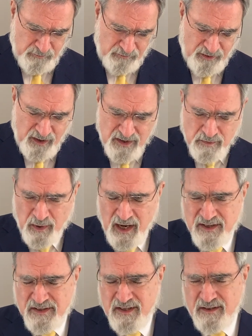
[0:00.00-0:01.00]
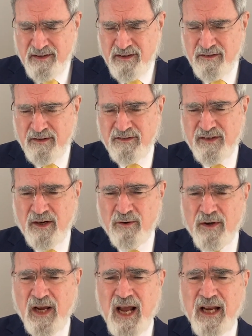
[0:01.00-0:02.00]
first passage that the
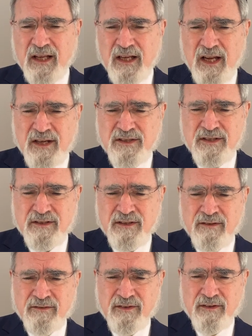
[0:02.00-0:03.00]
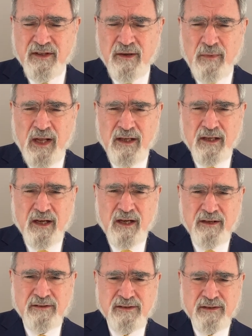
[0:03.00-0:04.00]
Torah allocates to the
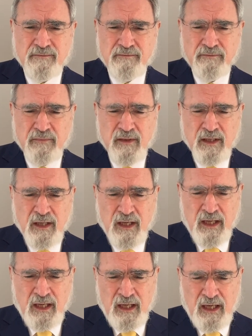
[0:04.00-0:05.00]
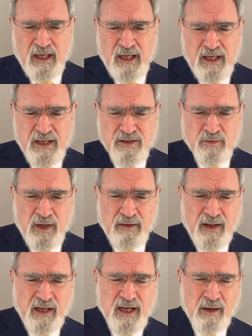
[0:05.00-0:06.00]
Amalekites is when
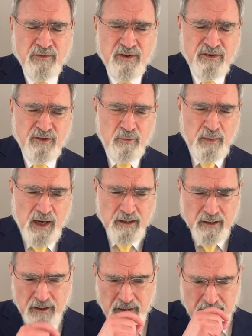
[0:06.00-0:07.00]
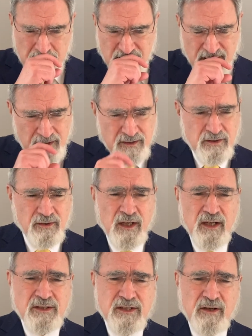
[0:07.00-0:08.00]
they come to do battle against the
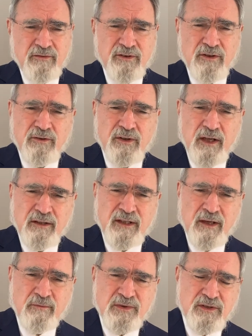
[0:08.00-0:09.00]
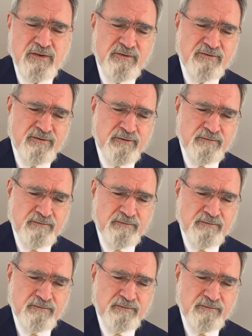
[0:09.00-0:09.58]
Israelites after Kriyat Yam Suf.